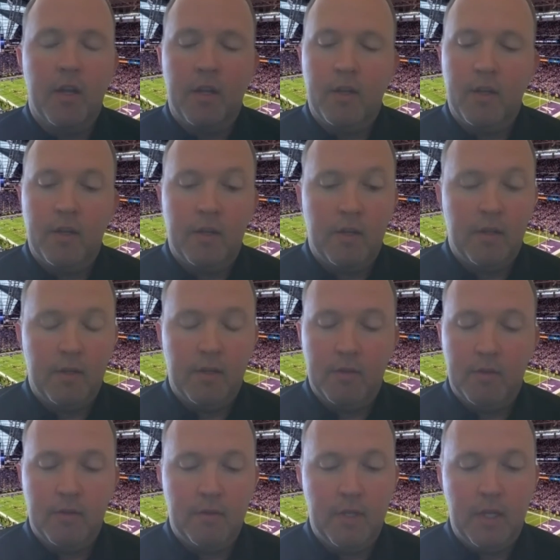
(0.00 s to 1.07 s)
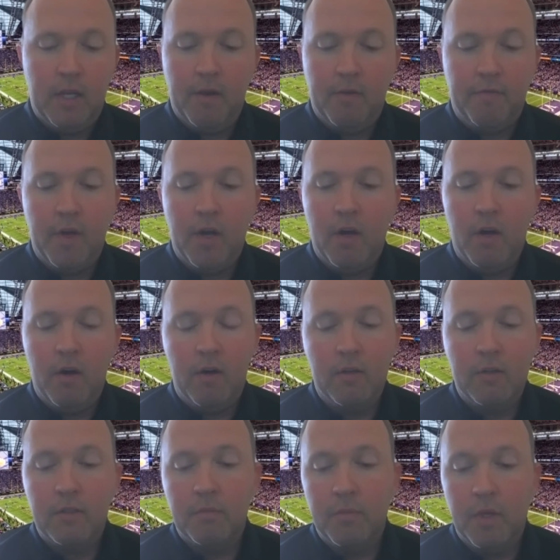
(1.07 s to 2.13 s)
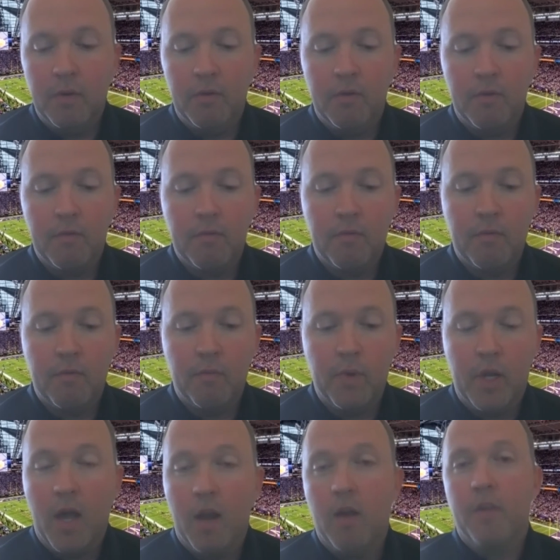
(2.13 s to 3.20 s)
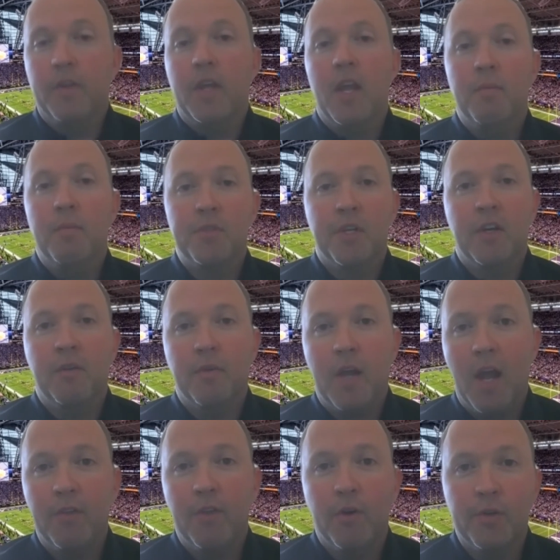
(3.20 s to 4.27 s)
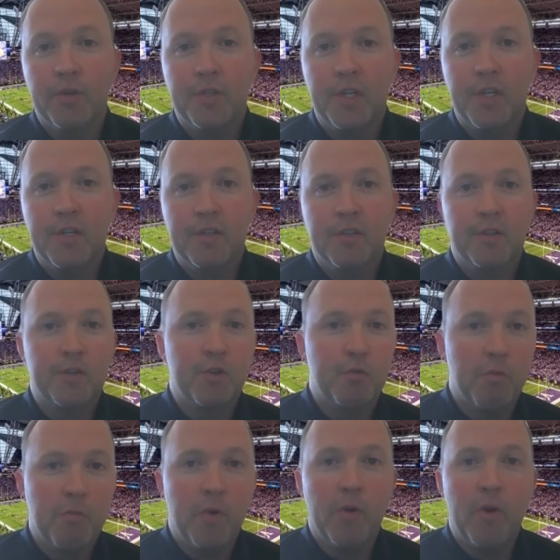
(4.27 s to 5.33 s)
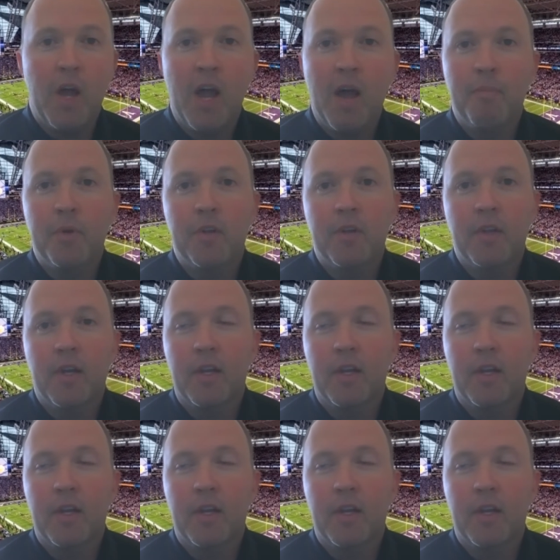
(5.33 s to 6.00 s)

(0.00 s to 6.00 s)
Like the NFL, I mean, we got all the games in, we had the whole season, the Super Bowl happened.